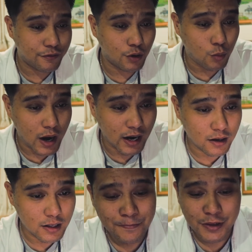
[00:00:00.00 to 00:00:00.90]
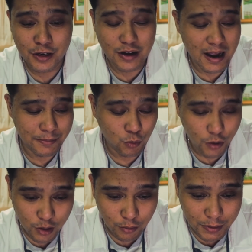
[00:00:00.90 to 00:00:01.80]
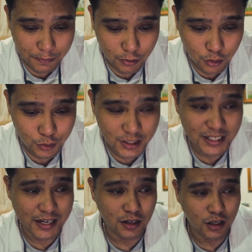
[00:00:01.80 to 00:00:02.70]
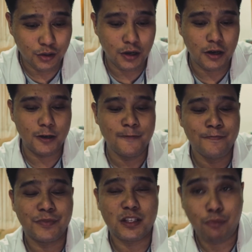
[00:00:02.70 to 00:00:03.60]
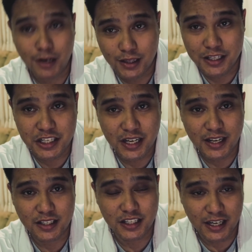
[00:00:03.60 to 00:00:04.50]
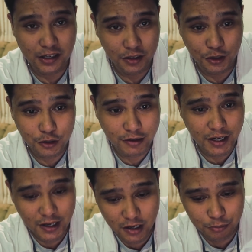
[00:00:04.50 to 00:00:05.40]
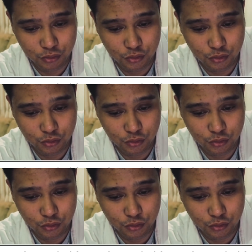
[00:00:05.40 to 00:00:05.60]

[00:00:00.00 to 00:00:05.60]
for a while. You know, I've been working with people who design the logo. It's pretty legit. Check out the logo right here.